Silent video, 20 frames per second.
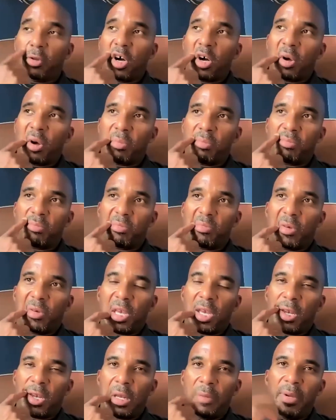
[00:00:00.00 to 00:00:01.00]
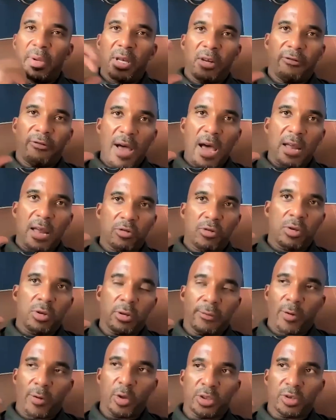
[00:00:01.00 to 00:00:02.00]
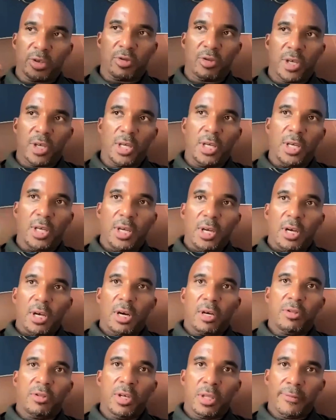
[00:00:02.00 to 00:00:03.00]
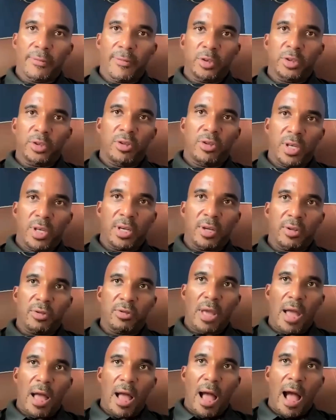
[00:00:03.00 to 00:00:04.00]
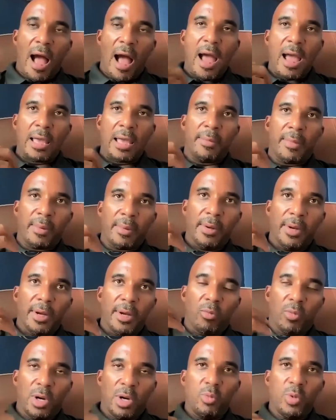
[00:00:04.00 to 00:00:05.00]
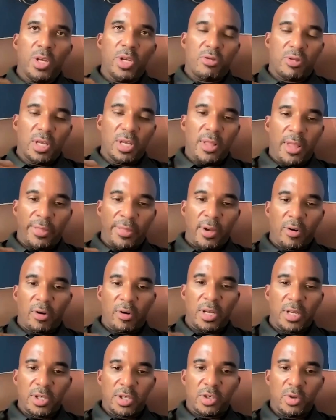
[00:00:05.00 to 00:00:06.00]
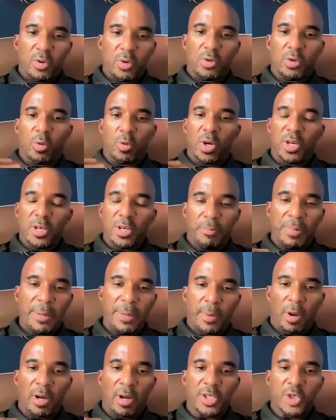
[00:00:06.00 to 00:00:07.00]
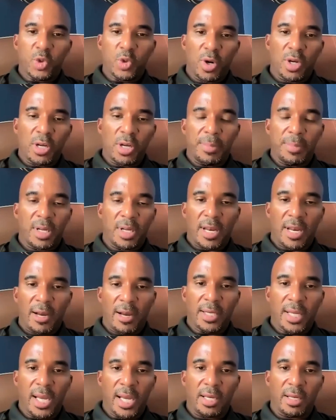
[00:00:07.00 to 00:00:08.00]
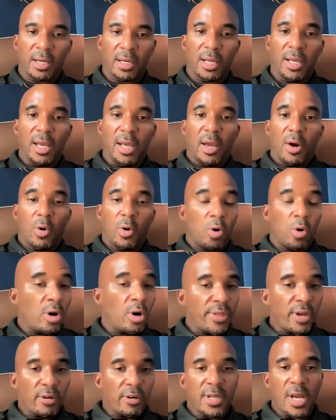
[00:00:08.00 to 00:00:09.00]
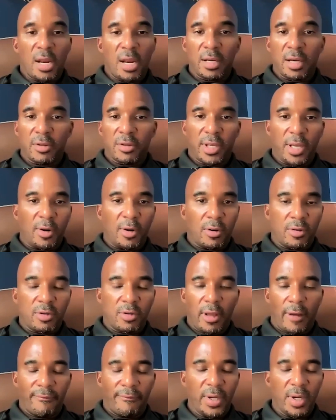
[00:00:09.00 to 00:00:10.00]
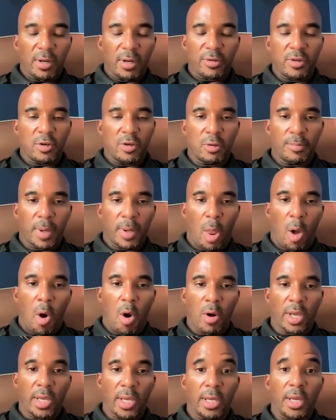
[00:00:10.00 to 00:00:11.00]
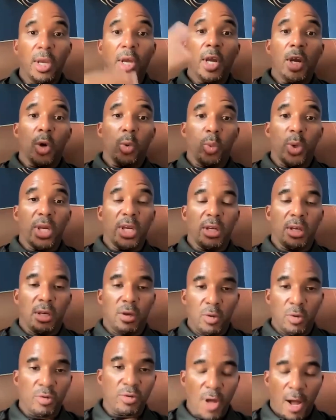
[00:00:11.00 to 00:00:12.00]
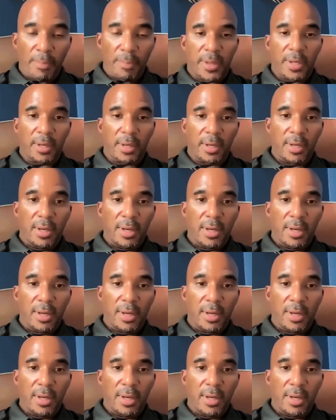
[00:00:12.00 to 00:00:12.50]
And let me define a sense of urgency. A sense of urgency is when we see that there are issues or where young people aren't showing up good in our data, or they're telling us they don't feel a sense of belonging, we do something.